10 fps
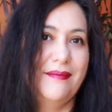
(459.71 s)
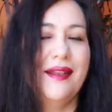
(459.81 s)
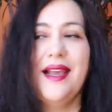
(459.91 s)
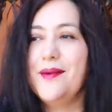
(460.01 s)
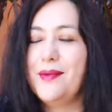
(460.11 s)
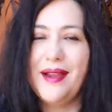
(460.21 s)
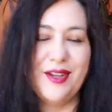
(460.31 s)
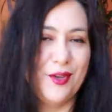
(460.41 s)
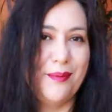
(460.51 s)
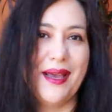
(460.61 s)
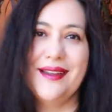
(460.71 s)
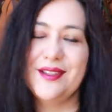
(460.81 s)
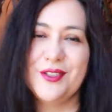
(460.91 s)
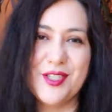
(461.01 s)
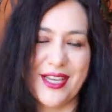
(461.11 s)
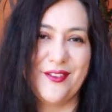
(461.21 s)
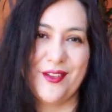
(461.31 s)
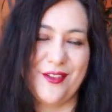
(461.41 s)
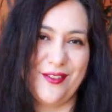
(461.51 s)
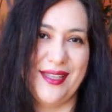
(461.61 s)
like a brand new pattern to check
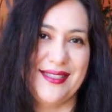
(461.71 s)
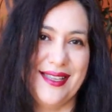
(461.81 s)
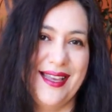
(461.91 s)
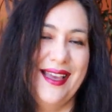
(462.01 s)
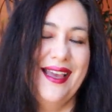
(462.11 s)
for the fit.